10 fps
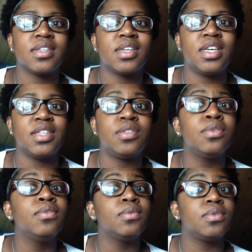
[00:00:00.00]
get
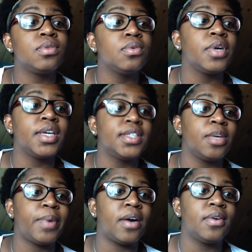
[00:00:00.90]
too crazy
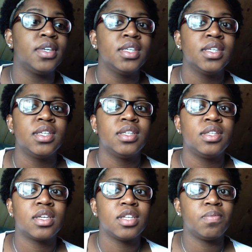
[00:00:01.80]
about,
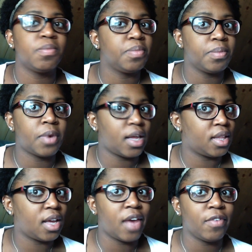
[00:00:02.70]
because I
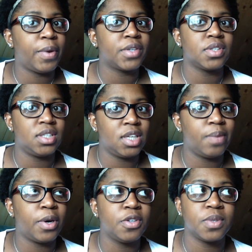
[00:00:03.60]
think every picture she
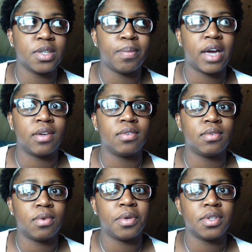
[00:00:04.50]
did post was a model
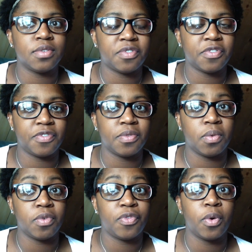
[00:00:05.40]
on
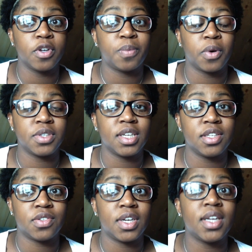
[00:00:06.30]
or for Sports
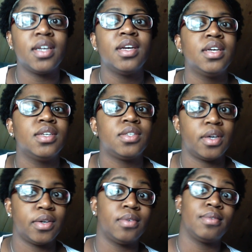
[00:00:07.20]
Illustrated.
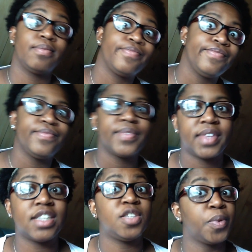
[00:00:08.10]
So
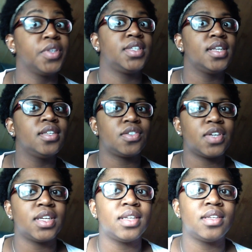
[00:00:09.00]
that's Sports
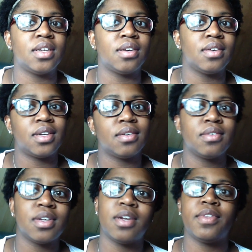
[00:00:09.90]
Illustrated. You know, I
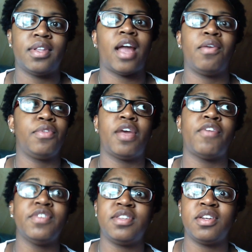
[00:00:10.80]
don't think I've
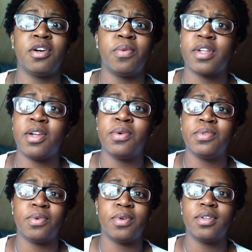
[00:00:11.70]
ever seen a girl with
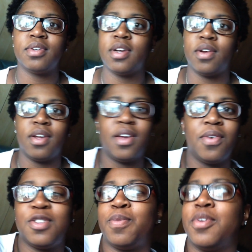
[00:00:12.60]
clothes on
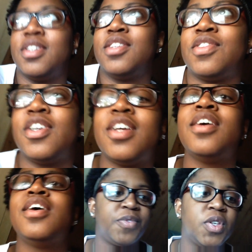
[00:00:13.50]
on Sports Illustrated.
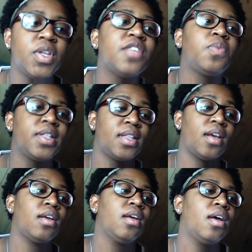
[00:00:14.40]
So that's one
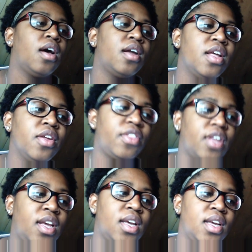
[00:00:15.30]
thing. Another
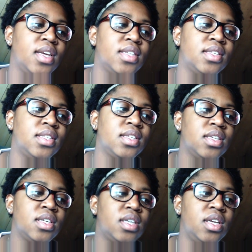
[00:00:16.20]
thing is,
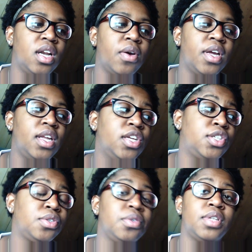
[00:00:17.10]
you know, it
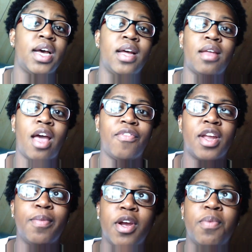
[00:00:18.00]
is true that
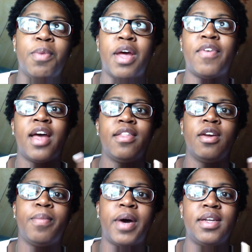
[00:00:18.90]
African American women have had
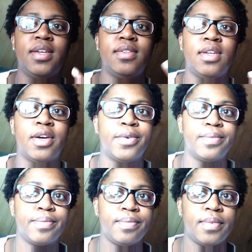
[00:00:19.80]
their bodies, you know,
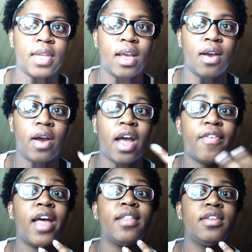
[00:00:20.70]
or have
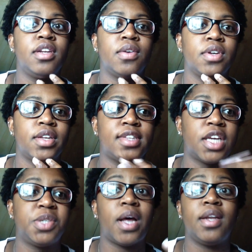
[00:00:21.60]
had, you know, their
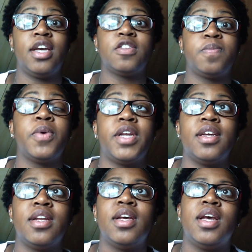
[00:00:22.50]
sexuality
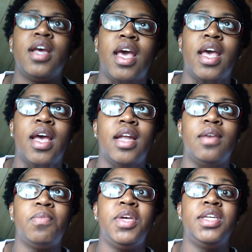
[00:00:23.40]
exploited, and
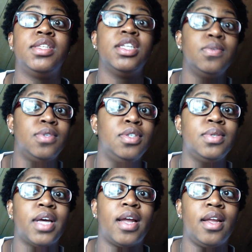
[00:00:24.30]
we continue to do
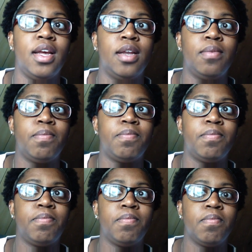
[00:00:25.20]
that in
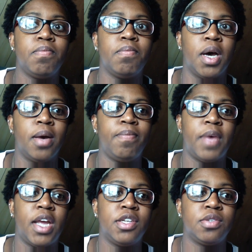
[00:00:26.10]

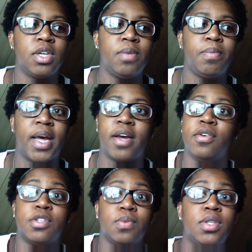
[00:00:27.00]
mainstream Black
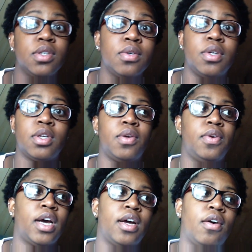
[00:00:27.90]
culture. We do. You know, you
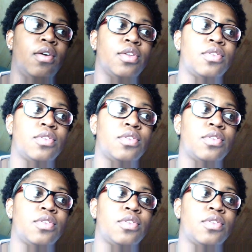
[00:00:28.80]
got all the